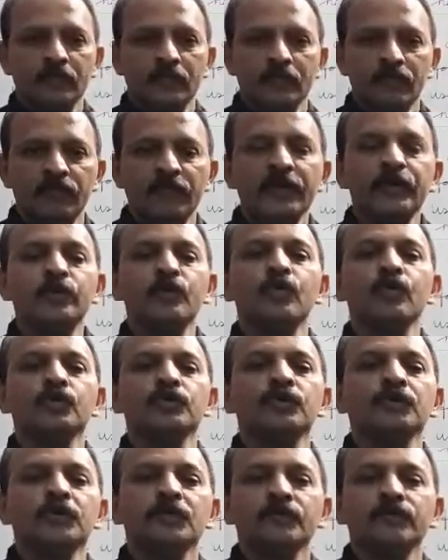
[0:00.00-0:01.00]
we
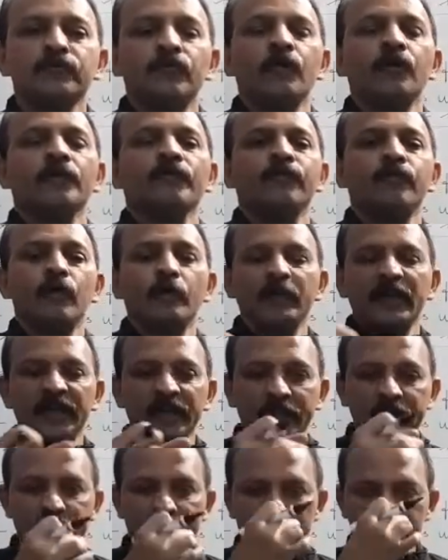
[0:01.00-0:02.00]
use for
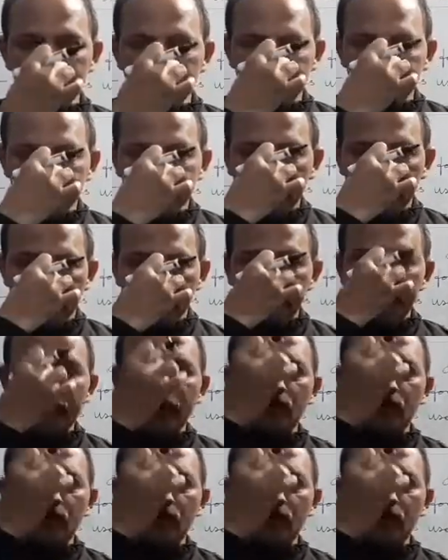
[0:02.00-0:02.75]
fermentation. There